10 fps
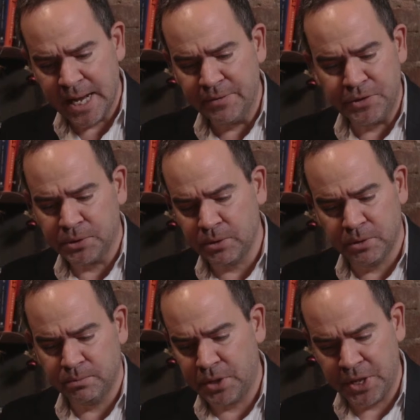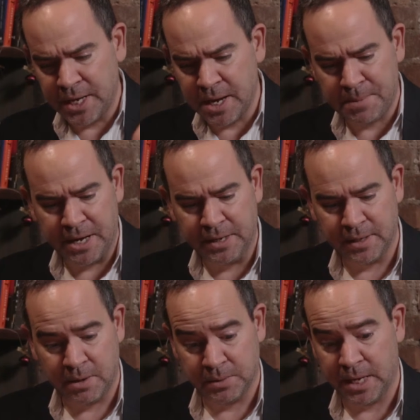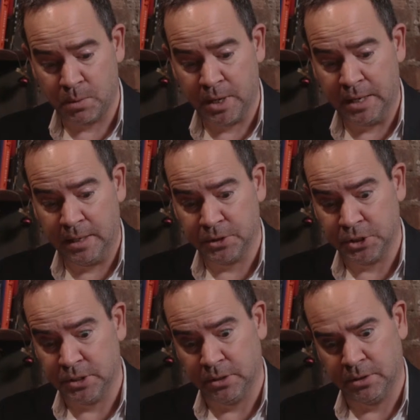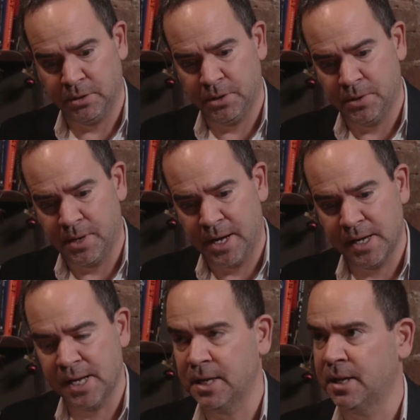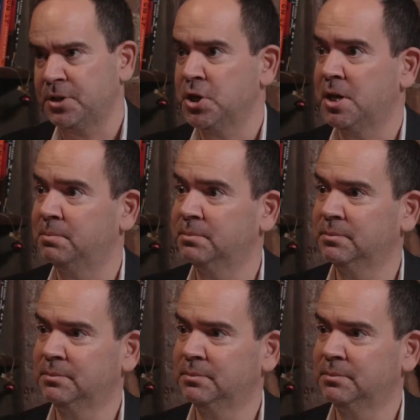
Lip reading: And after thinking about it, I was like, well, gee, I gotta get a job.